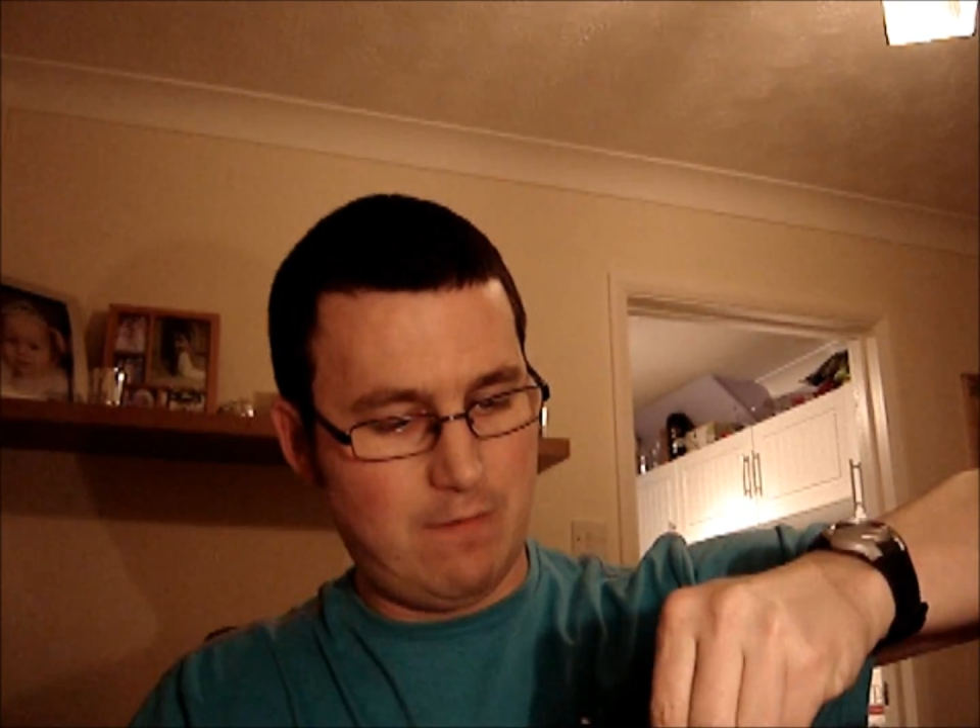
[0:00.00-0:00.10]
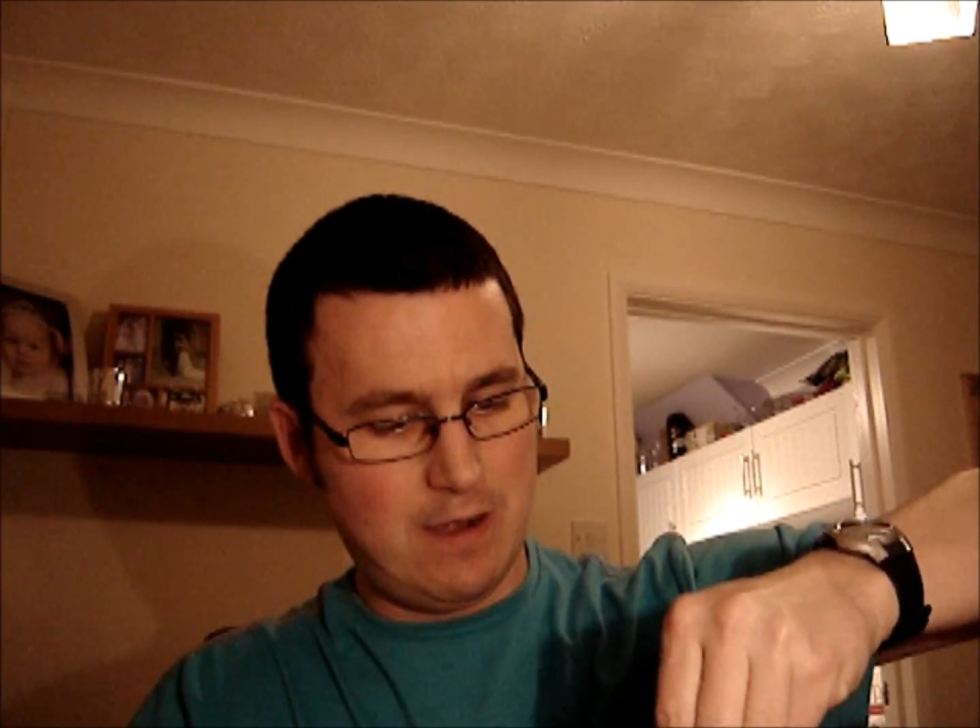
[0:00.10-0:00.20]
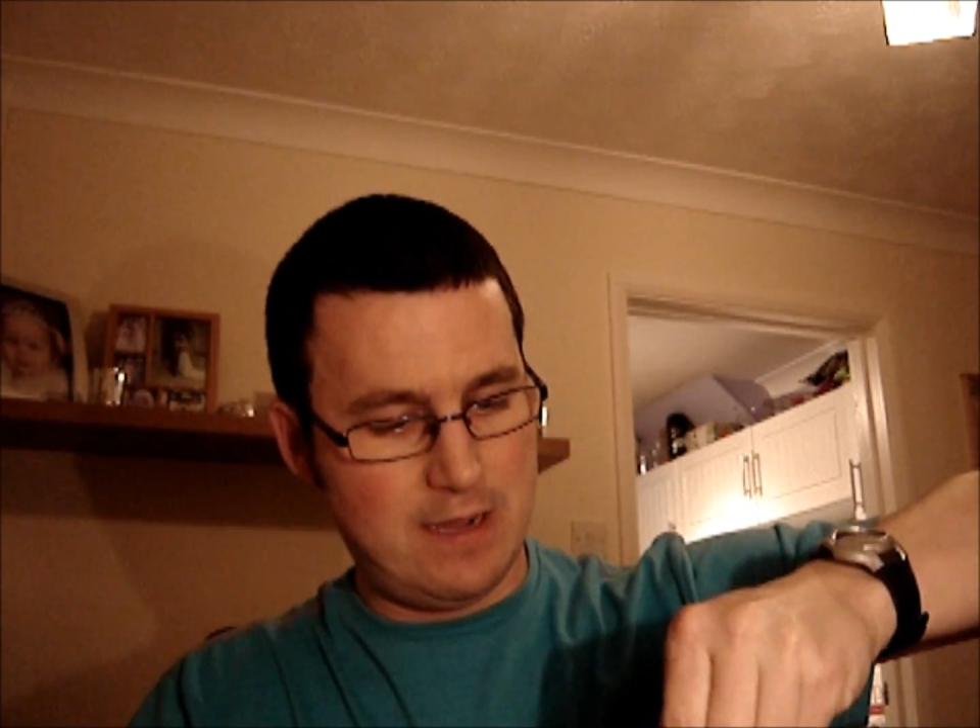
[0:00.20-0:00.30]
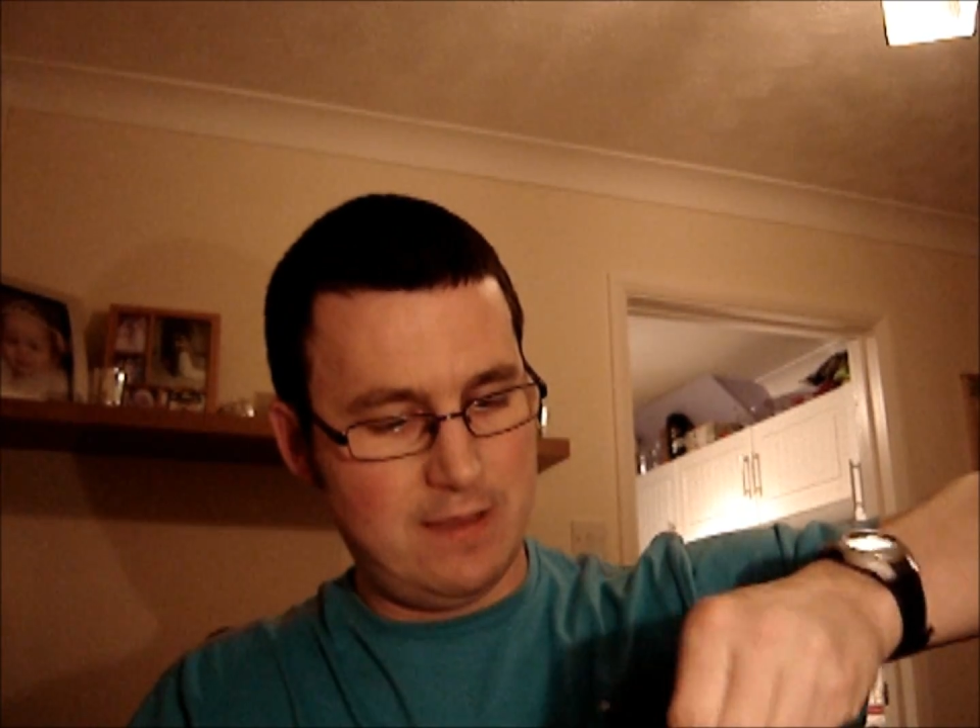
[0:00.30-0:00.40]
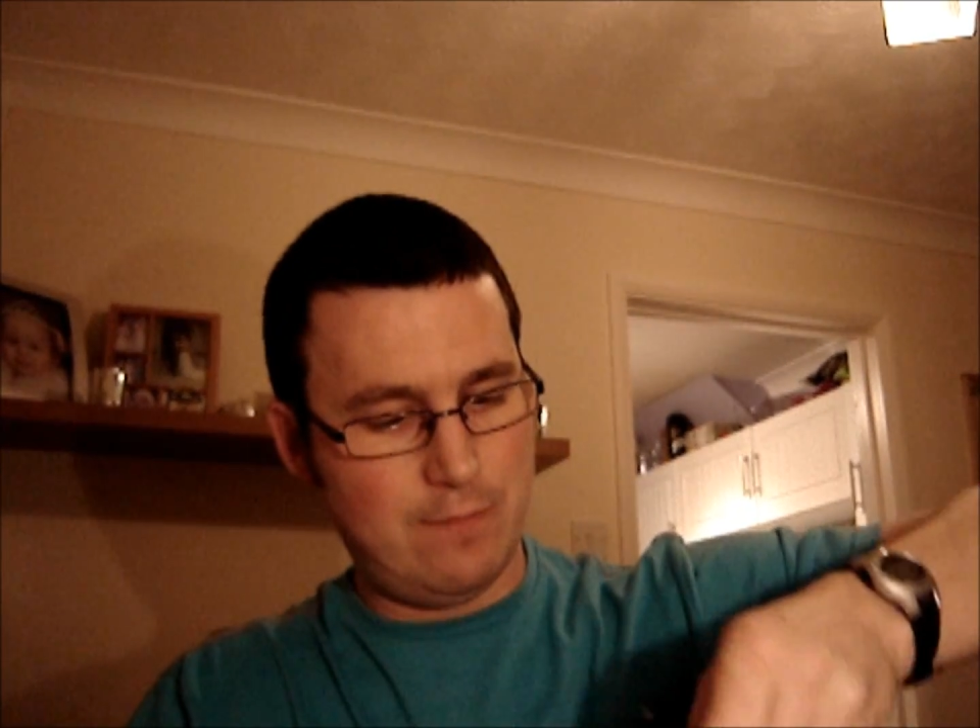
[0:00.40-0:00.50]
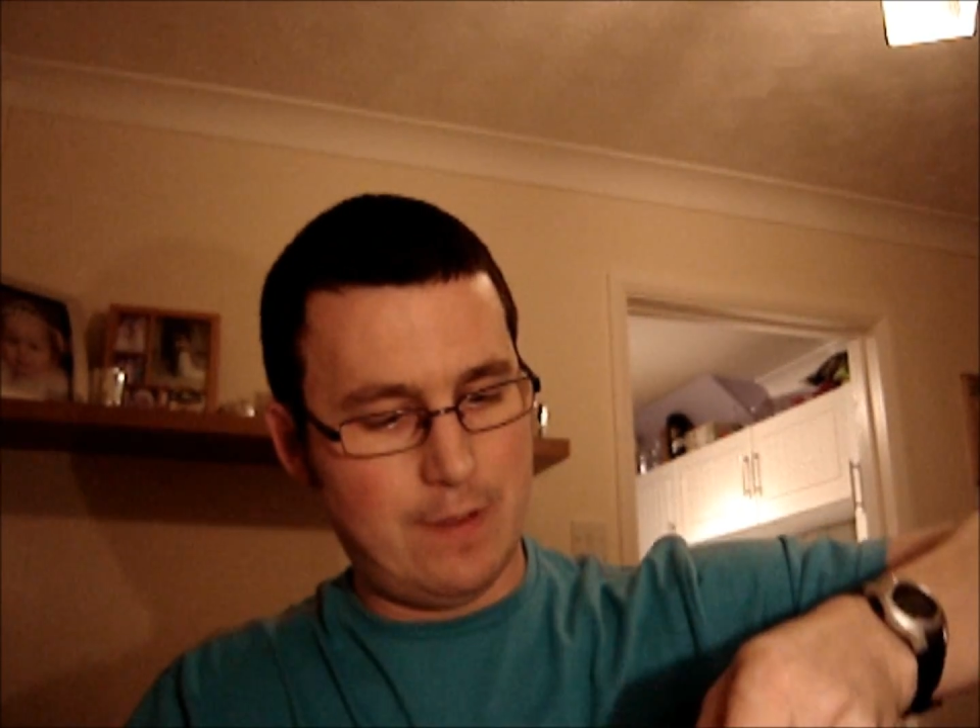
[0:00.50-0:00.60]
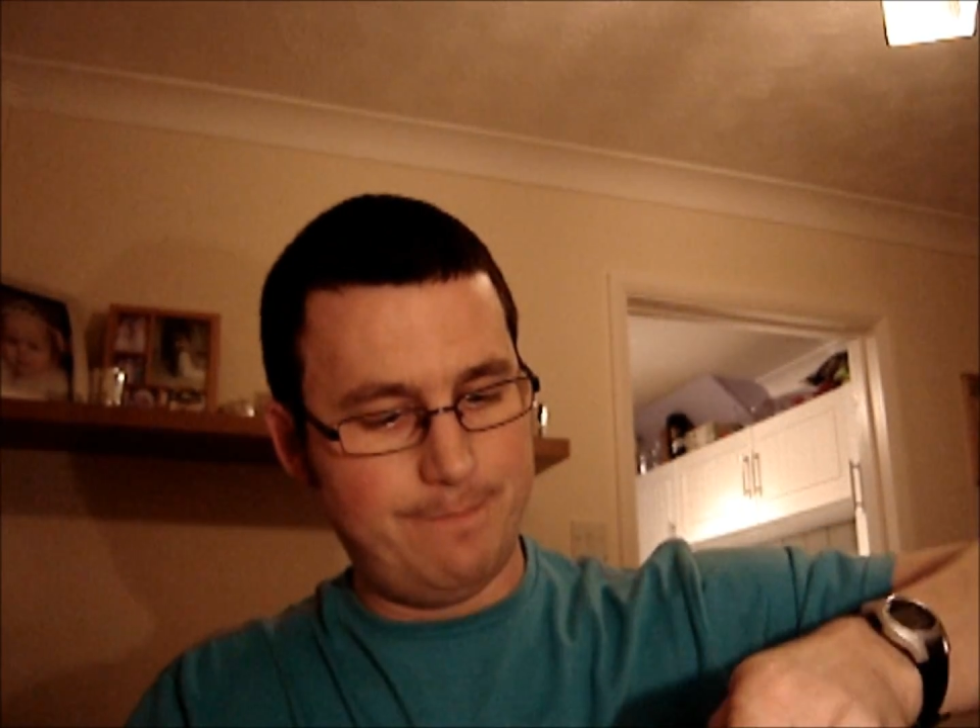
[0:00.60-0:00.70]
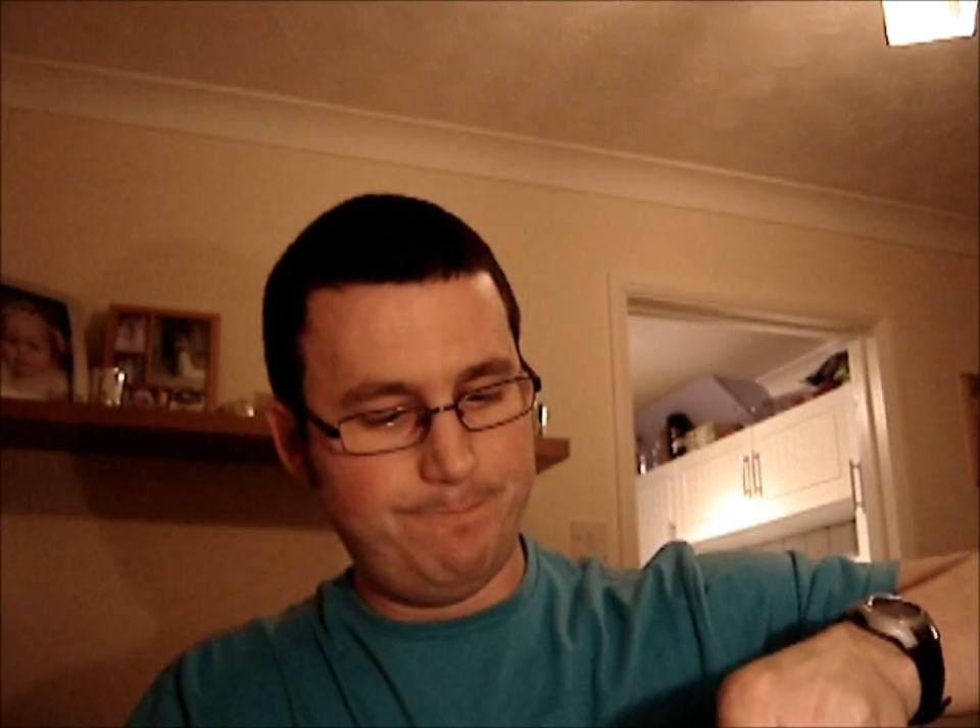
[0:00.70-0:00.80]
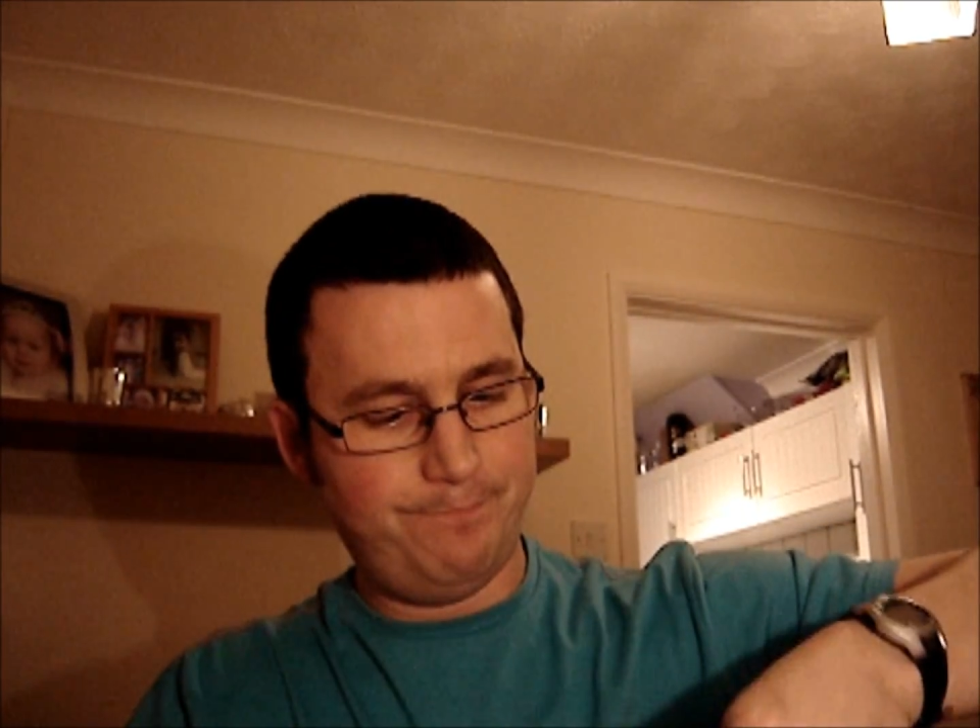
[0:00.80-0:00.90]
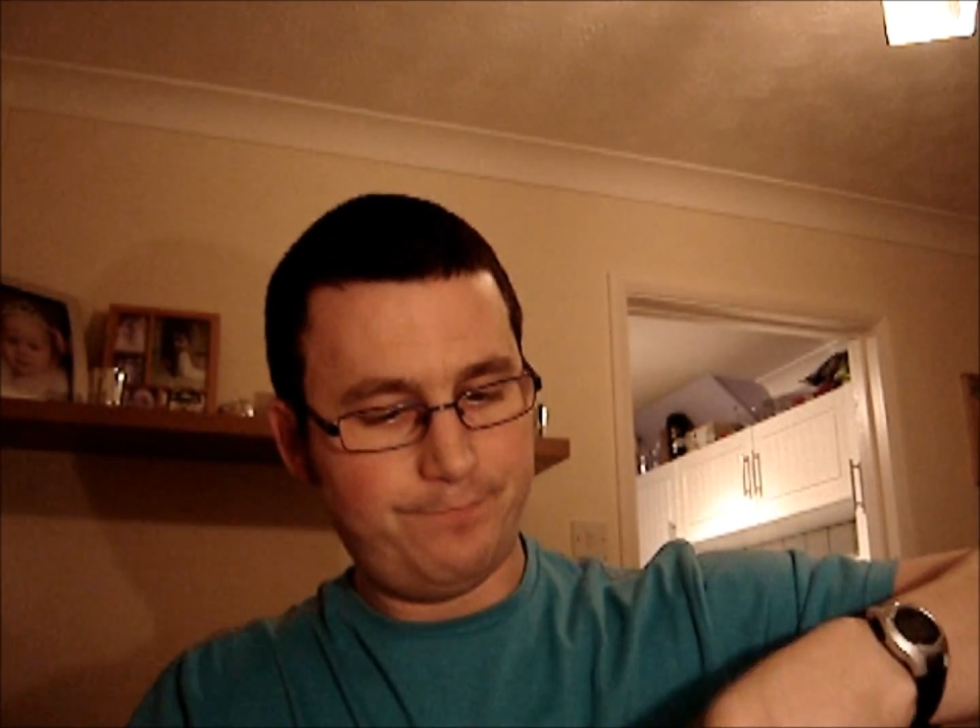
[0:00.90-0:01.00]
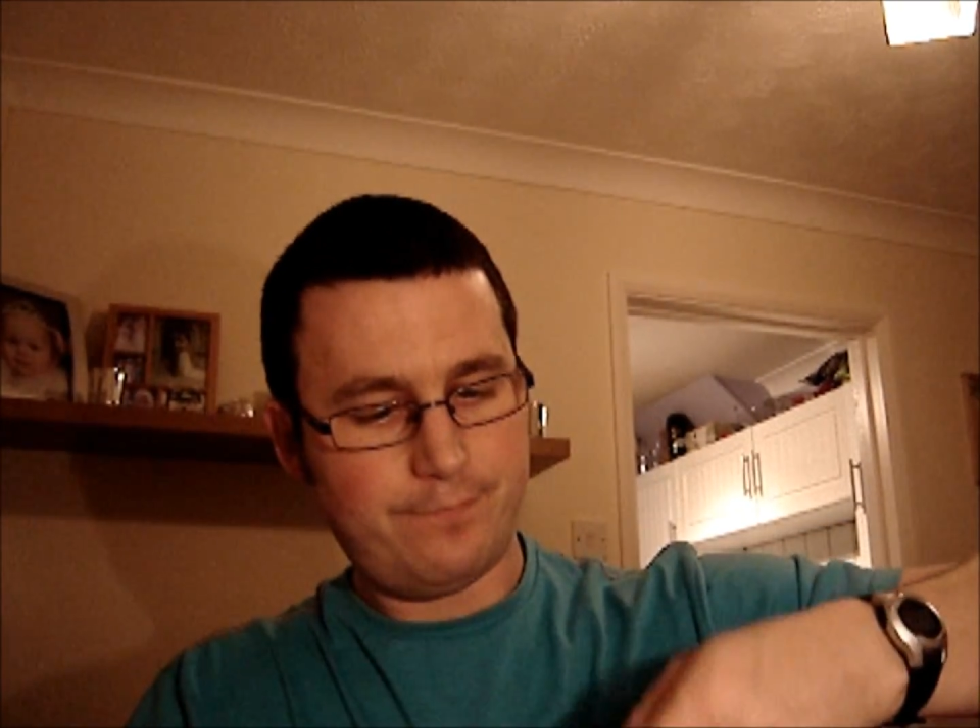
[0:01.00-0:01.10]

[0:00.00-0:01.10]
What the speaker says: to crack into it